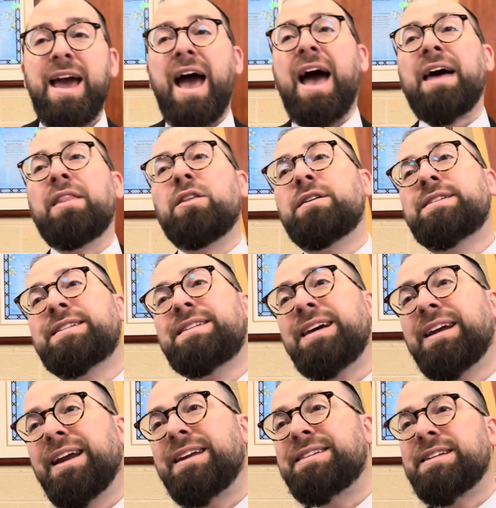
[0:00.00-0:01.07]
and the
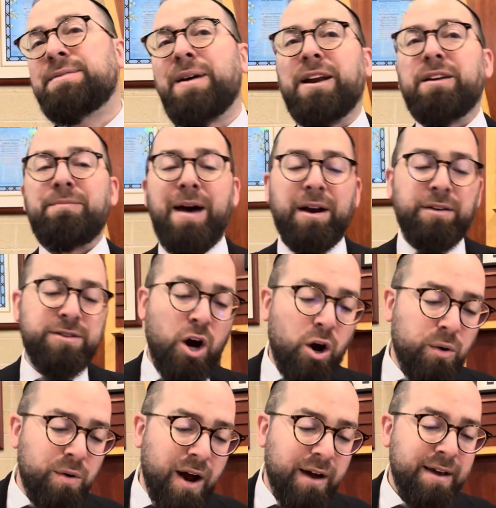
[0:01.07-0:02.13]
signet is made of metal,
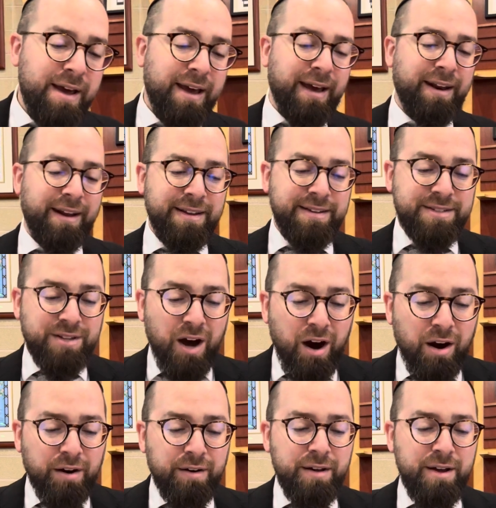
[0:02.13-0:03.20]
tahora, it is
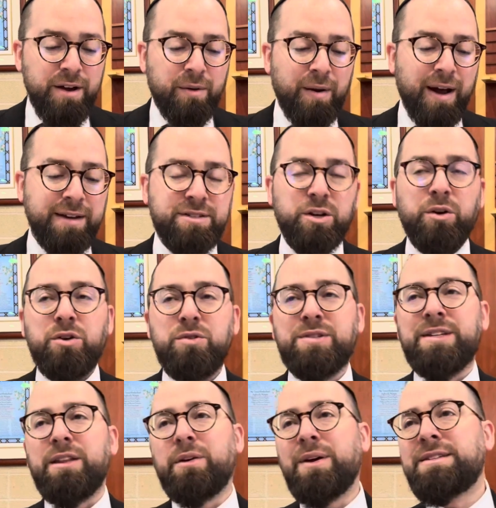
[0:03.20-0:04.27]
tahar, right? So you
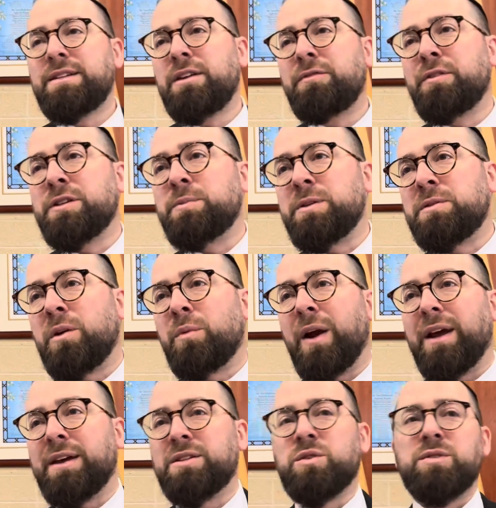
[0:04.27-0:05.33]
see, there is a difference between
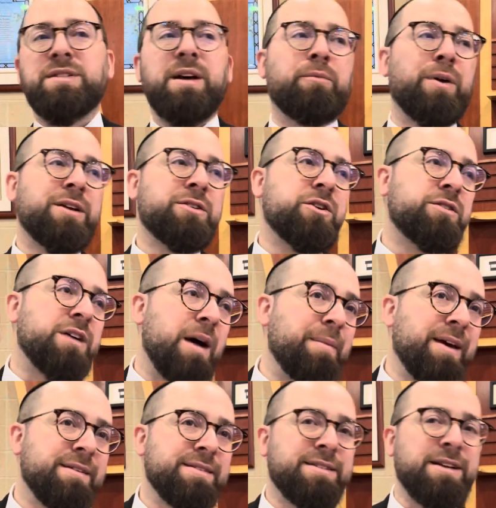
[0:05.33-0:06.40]
rings. Some rings are
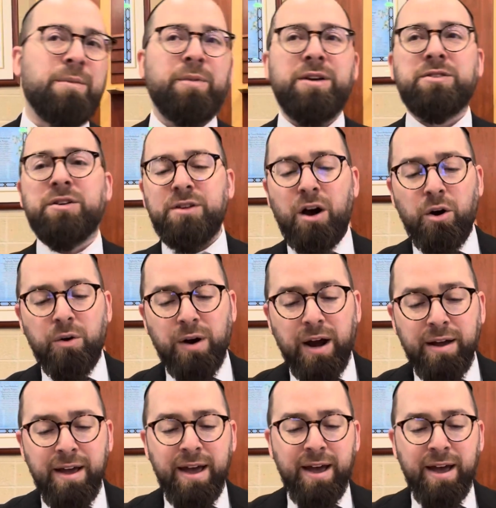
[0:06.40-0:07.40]
tameh, some rings are tahora.